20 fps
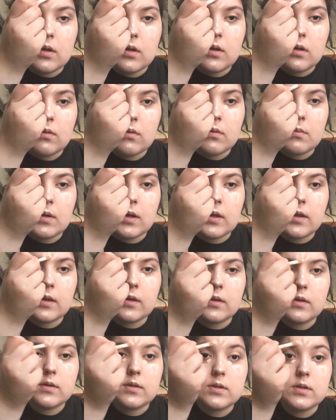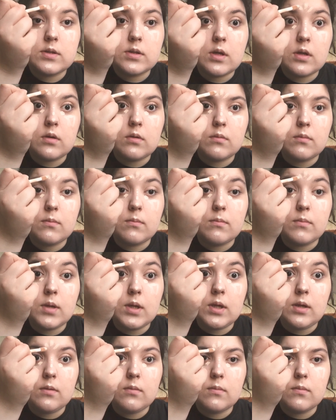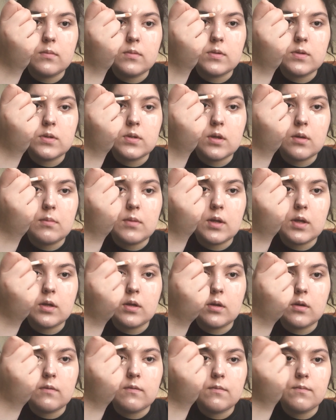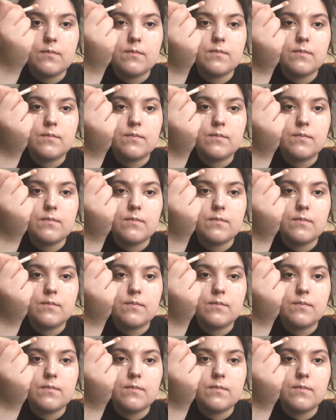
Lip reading: Then you want to make like little sunbeams coming out of your...